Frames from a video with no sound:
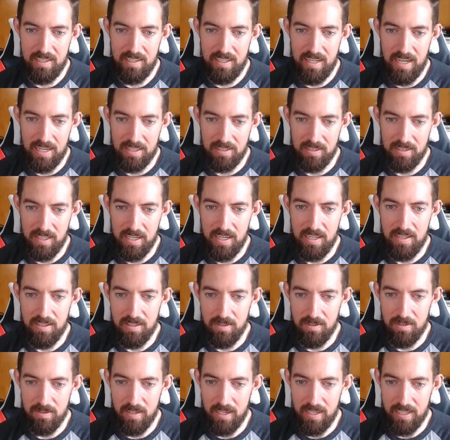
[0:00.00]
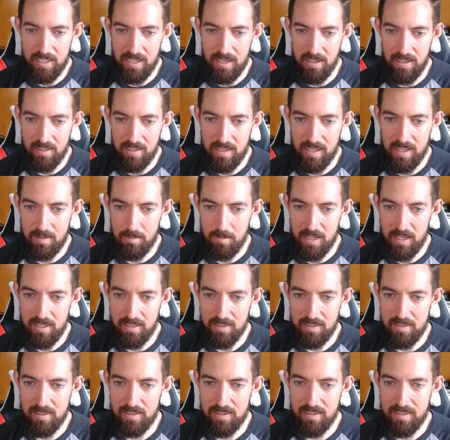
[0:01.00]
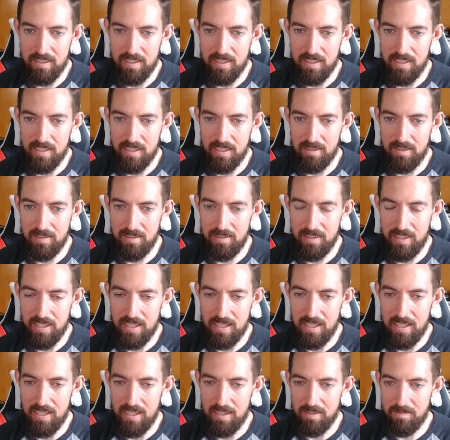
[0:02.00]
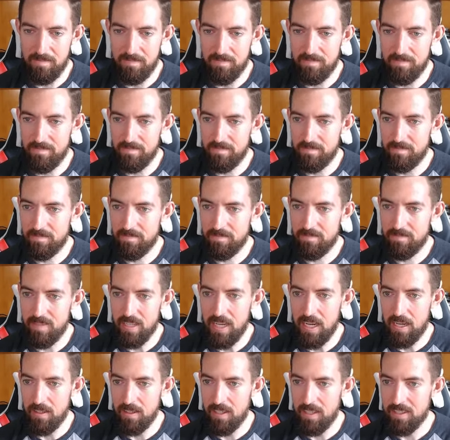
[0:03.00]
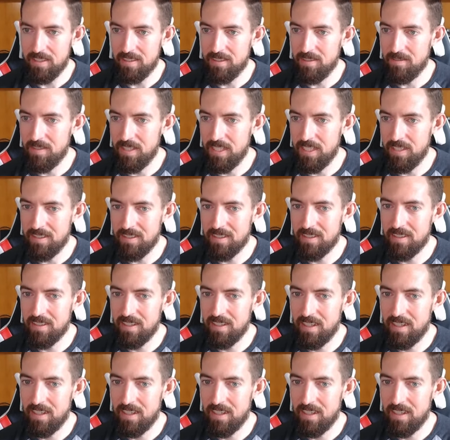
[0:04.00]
Actually, I do. I care a lot about the outlines of these.